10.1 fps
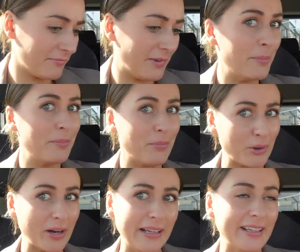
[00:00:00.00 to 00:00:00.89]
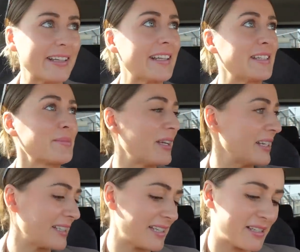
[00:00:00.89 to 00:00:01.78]
I'm praying this
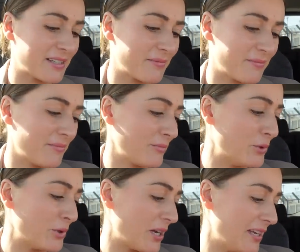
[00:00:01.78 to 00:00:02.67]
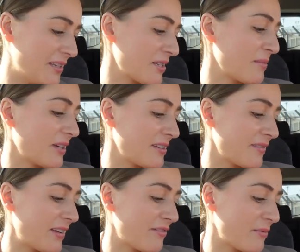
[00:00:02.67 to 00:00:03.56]
place has walk-ins because
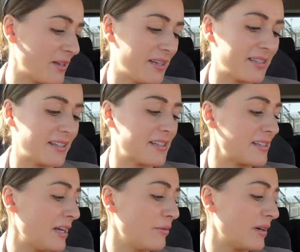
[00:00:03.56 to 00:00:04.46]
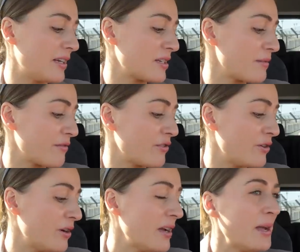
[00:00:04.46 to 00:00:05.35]
I've never been to this nail place before.